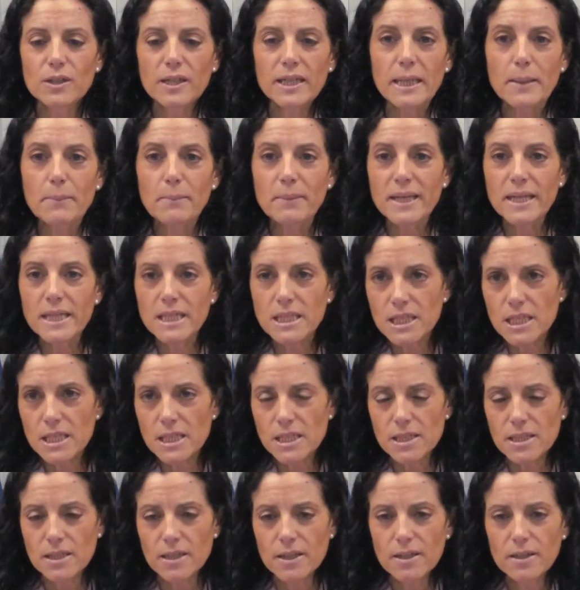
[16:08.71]
the
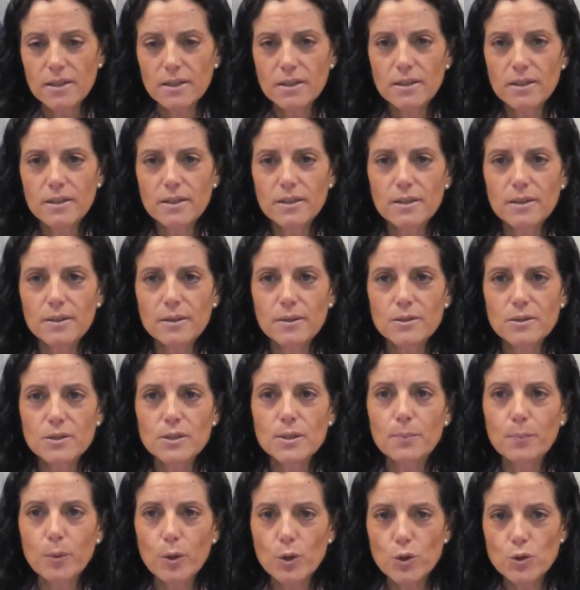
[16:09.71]
immediate uh,
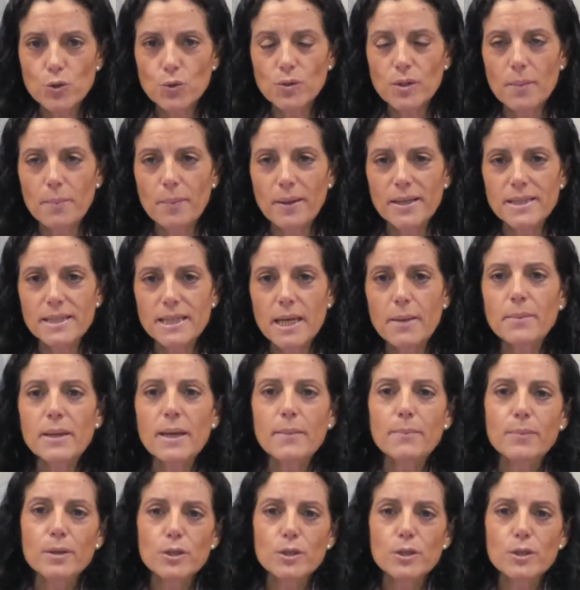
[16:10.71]
support to the pandemic,